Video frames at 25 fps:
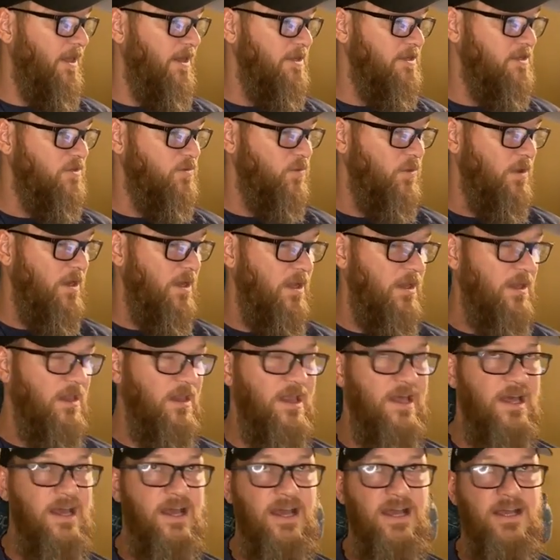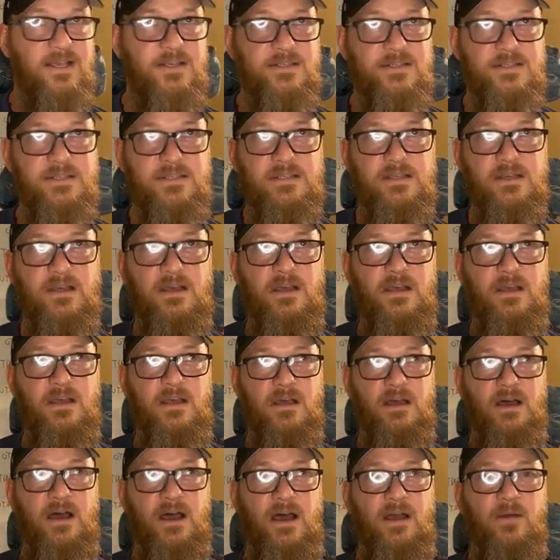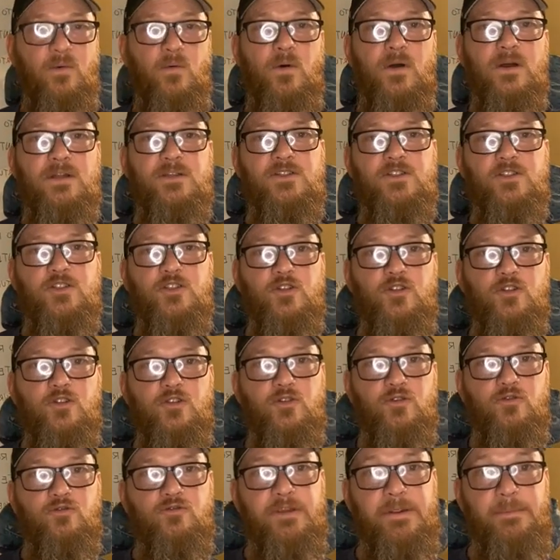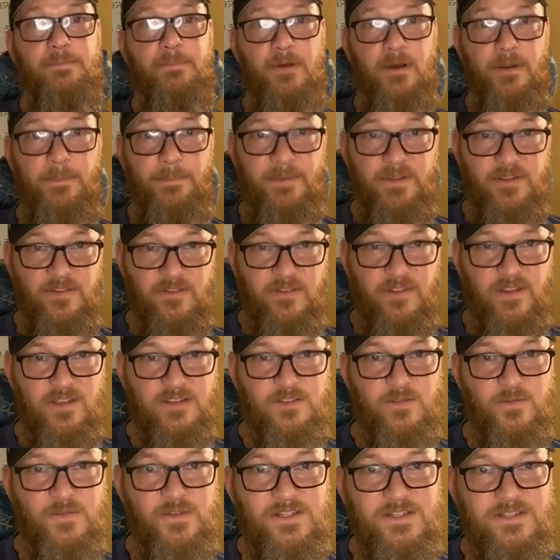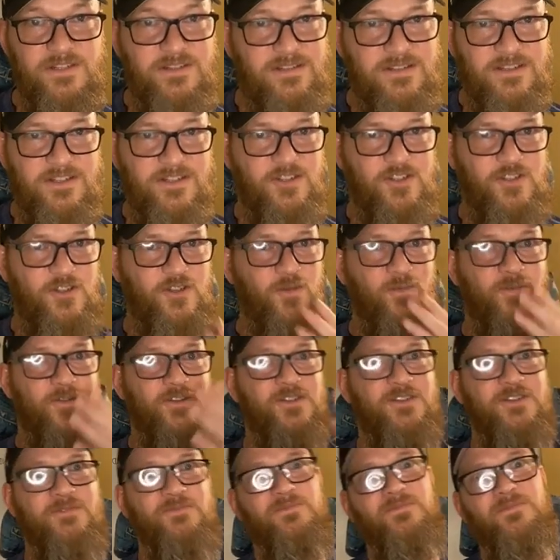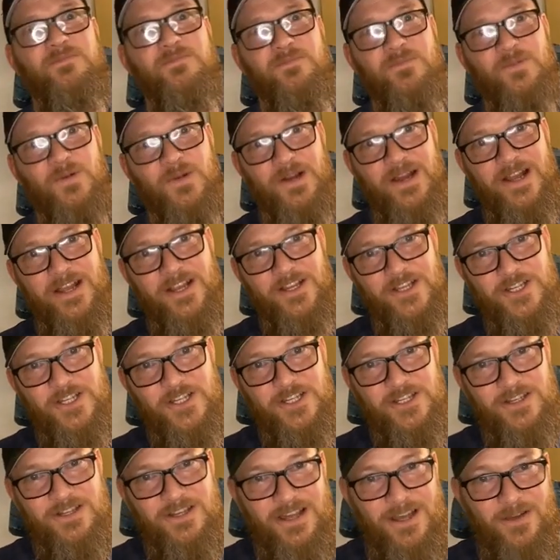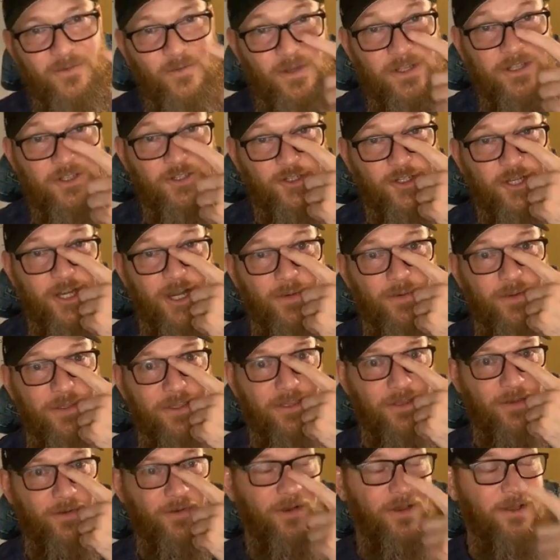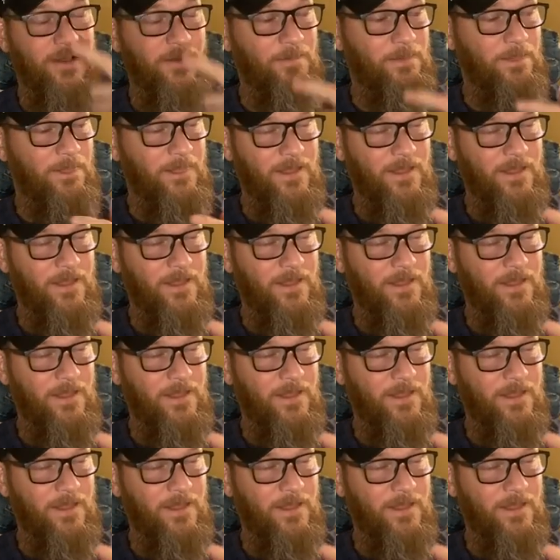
as well as I want to repurpose this, which is there's so much more I will share with you.